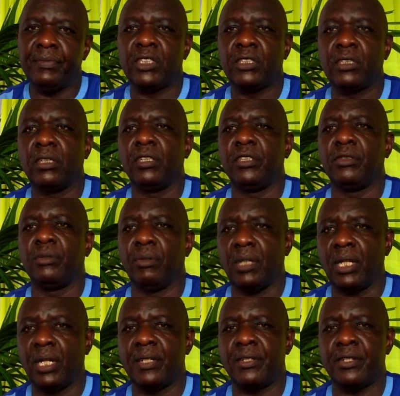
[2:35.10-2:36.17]
So you
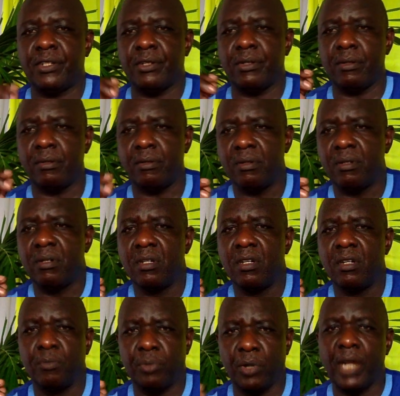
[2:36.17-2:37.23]
learn to
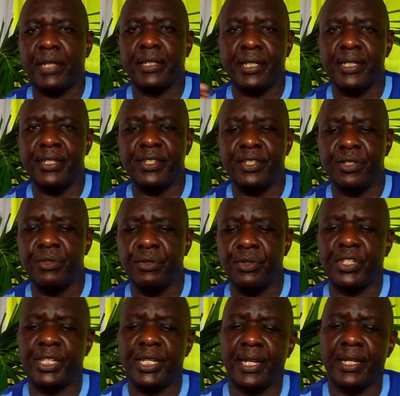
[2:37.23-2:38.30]
practice
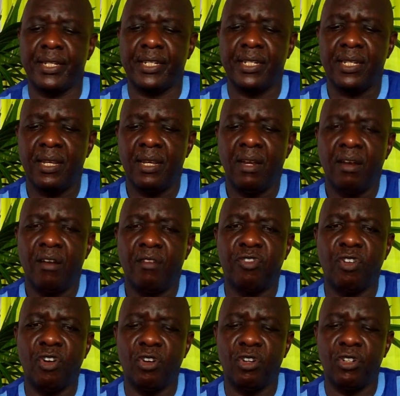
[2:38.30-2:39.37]
using it
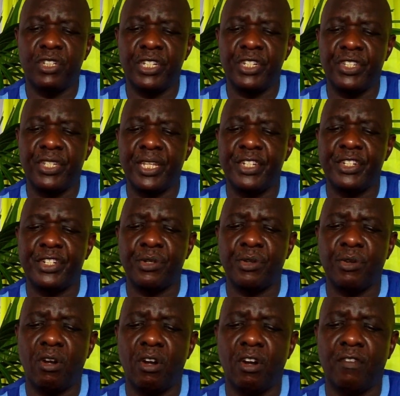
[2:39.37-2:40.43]
for this
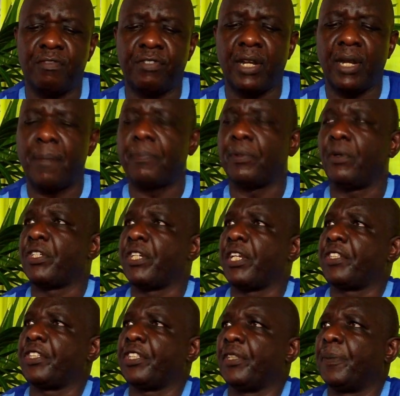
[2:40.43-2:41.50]
issue of
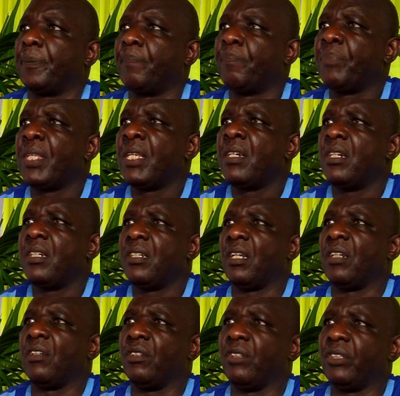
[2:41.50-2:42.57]
protection. The
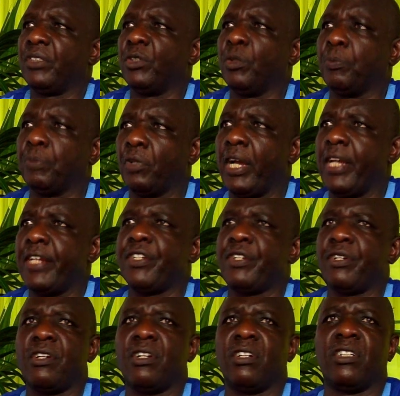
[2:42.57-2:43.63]
Lord, you pray
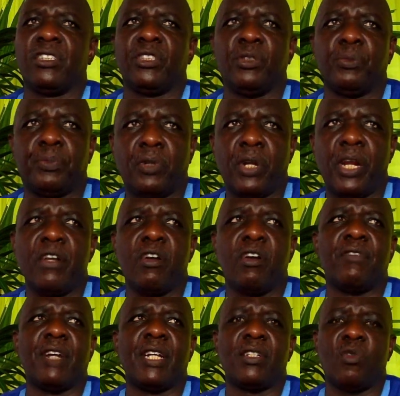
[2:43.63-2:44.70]
to God, you pray
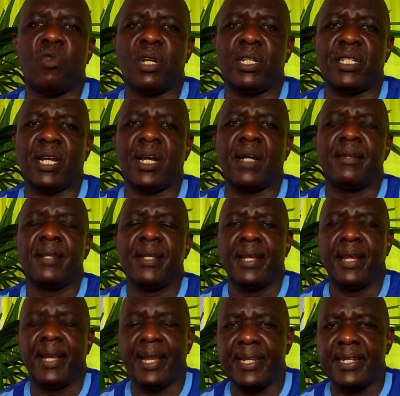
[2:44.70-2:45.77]
over the water,
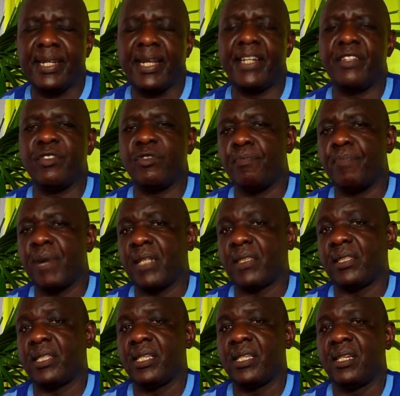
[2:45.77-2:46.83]
and then you
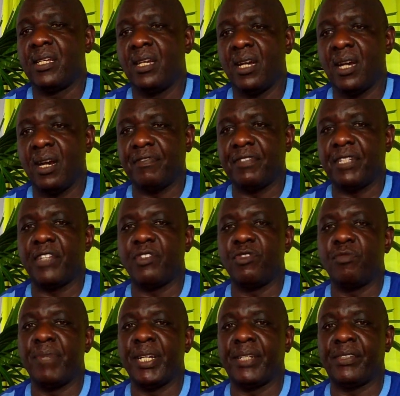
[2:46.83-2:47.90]
bath after you
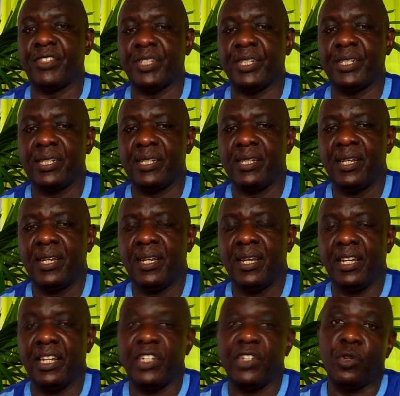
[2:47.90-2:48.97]
mix it.
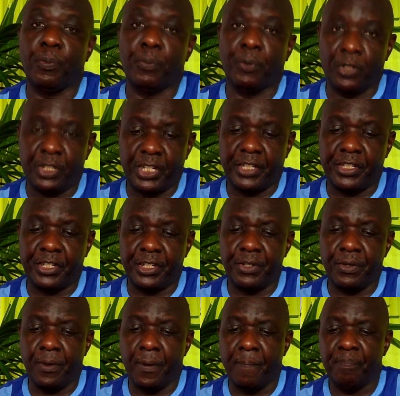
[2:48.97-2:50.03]
It will protect you.